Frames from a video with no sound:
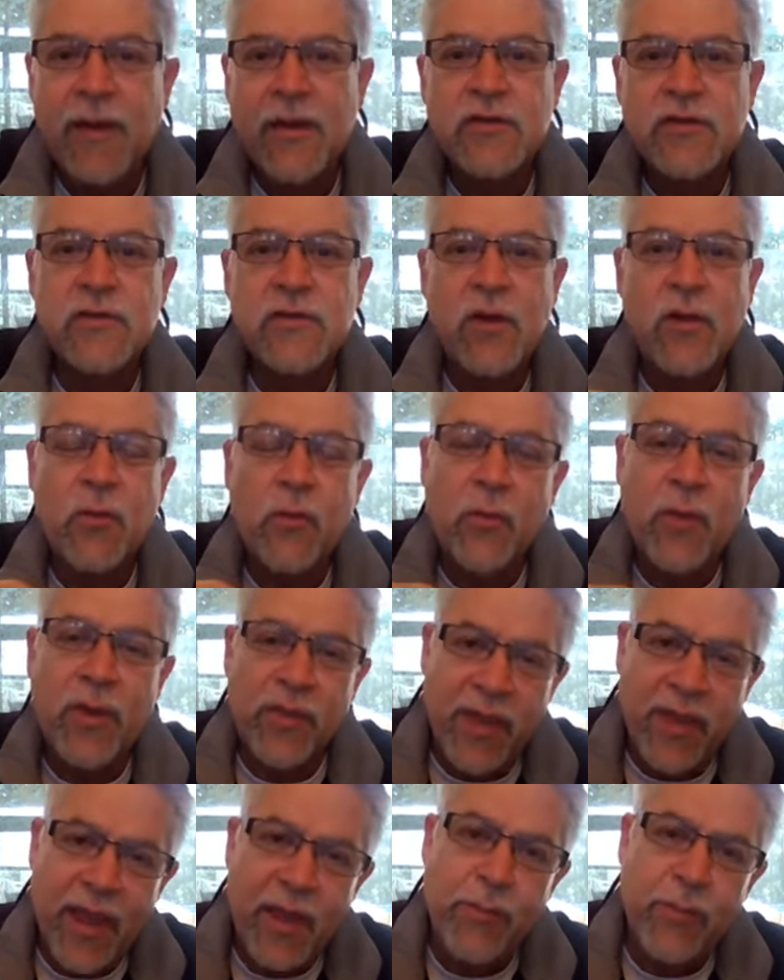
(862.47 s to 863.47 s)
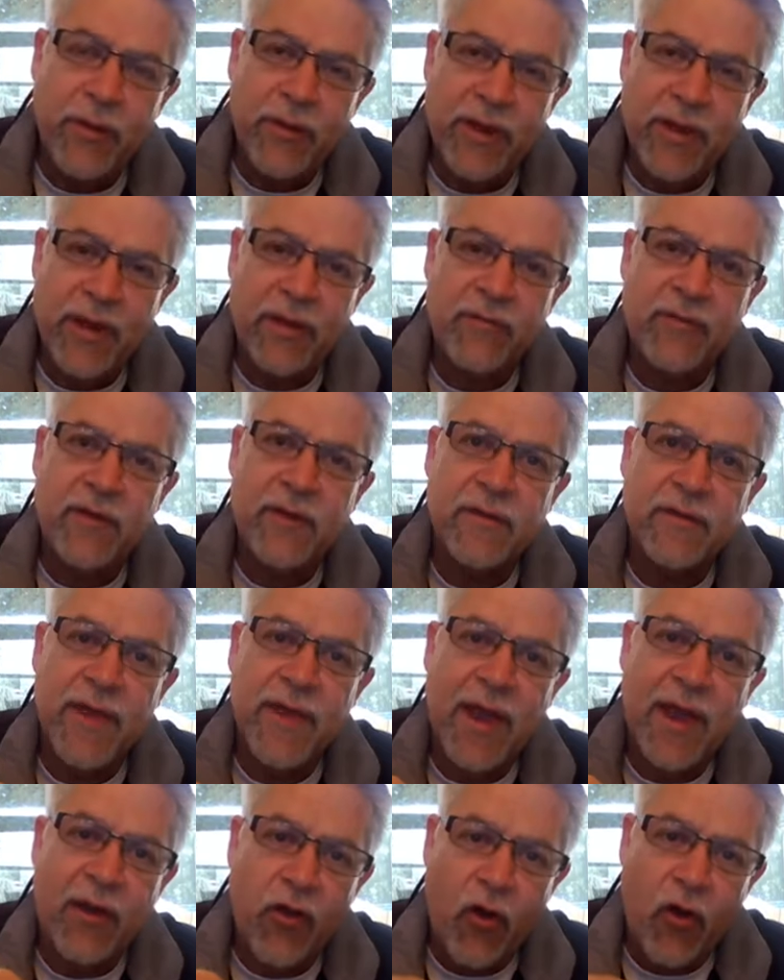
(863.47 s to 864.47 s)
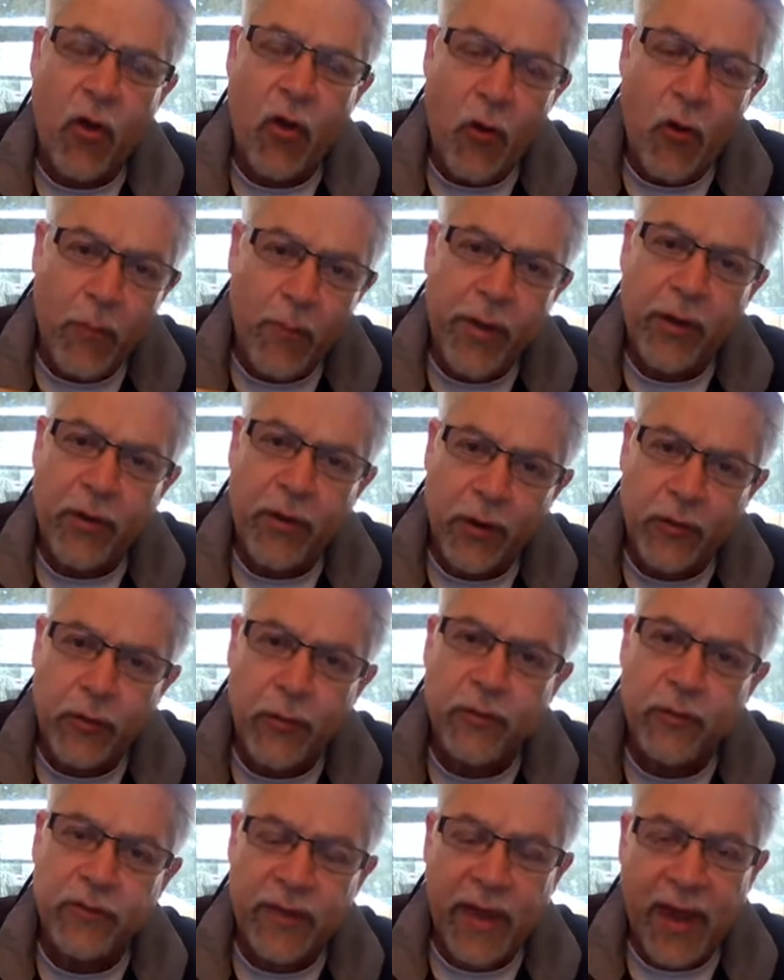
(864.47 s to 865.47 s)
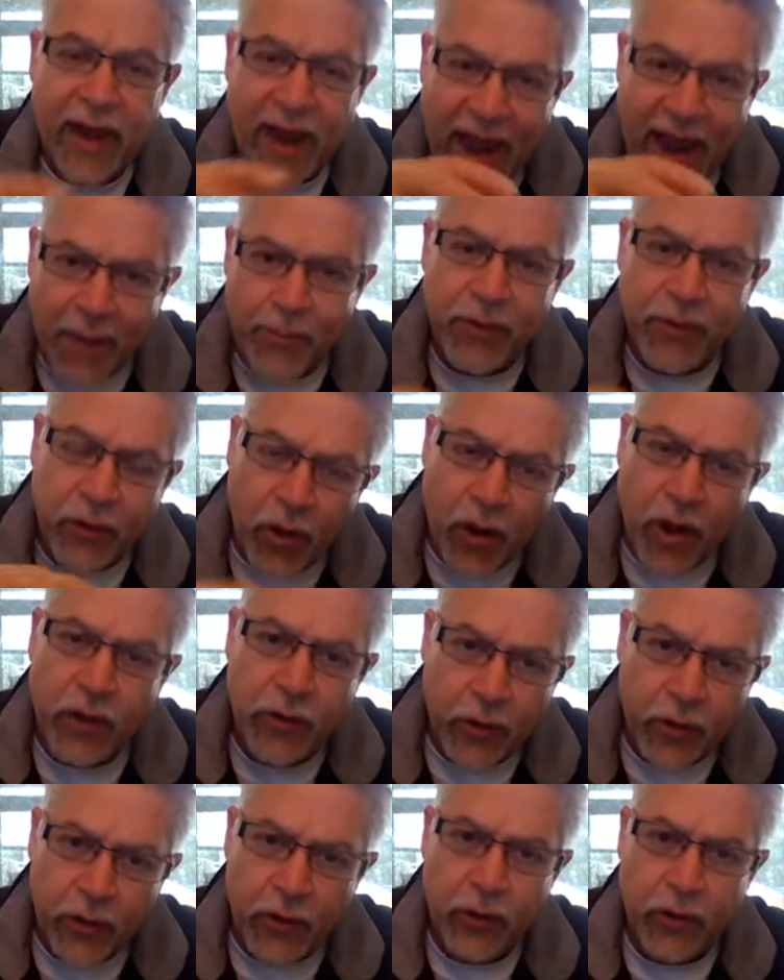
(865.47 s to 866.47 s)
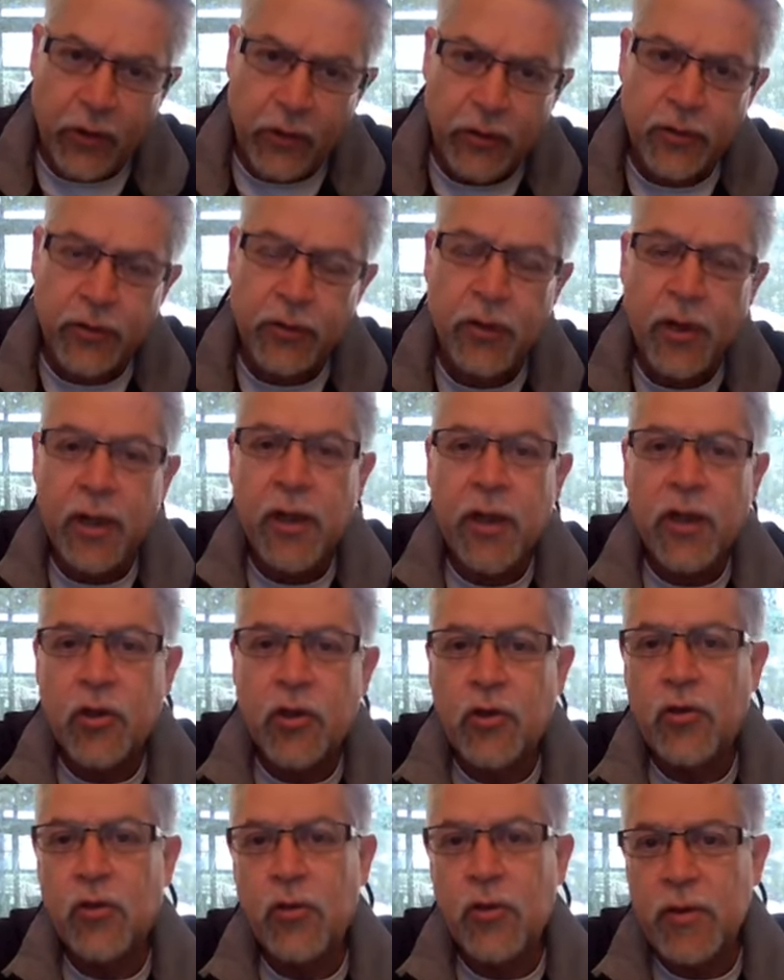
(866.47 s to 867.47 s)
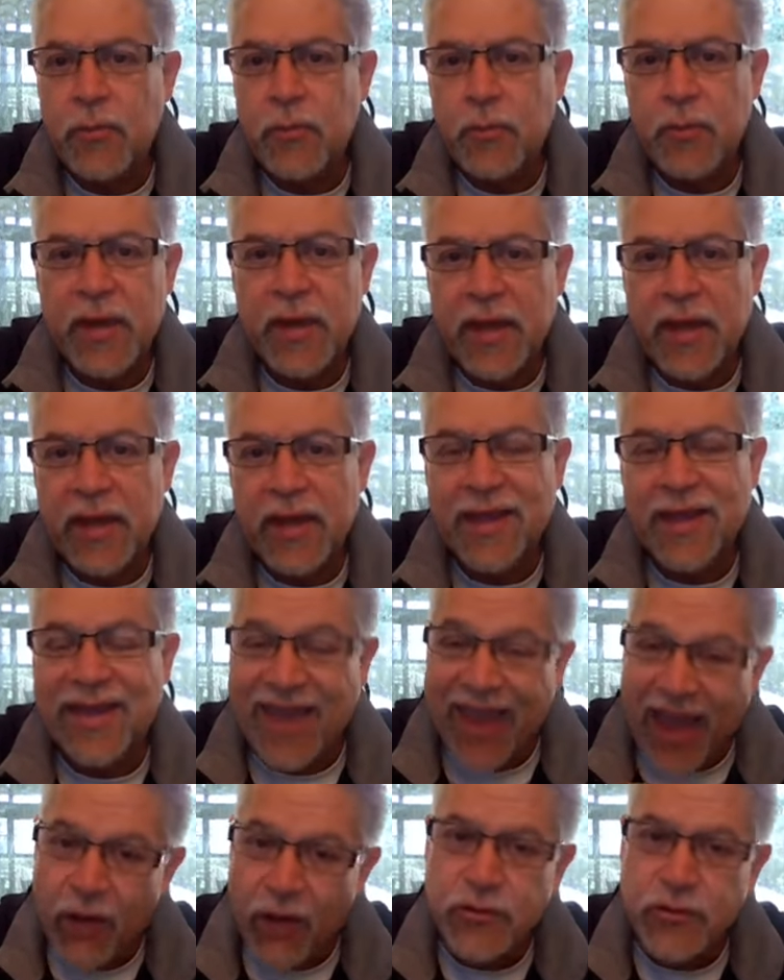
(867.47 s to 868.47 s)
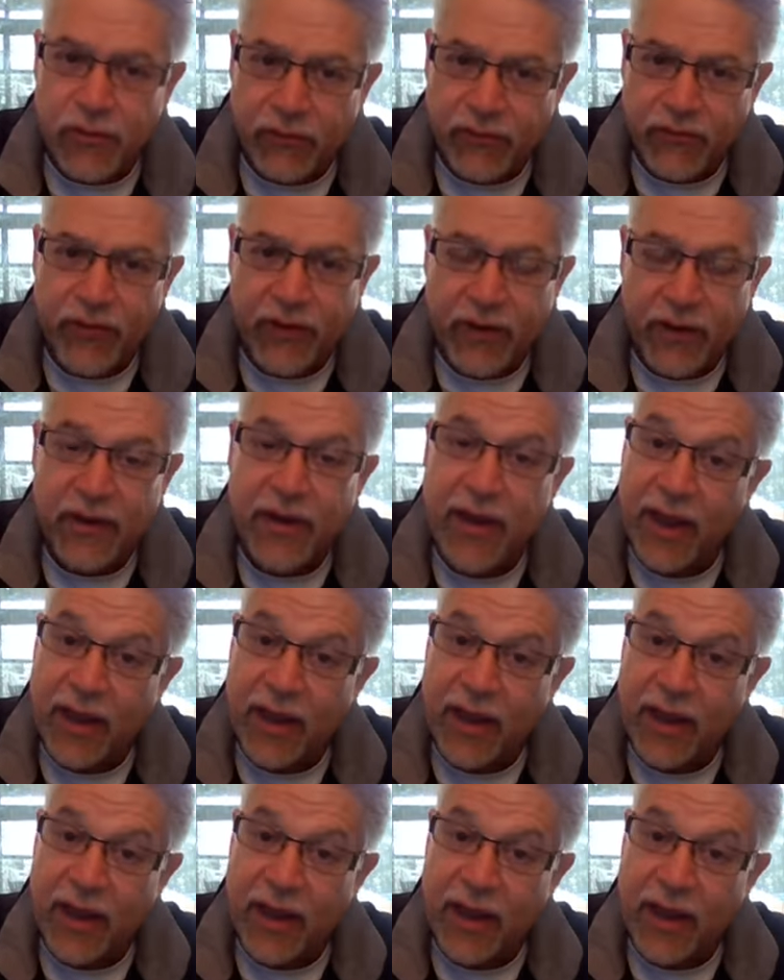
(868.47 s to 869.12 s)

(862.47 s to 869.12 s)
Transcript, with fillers: So, what they believed is that all miracles that happened on earth could be counterfeited.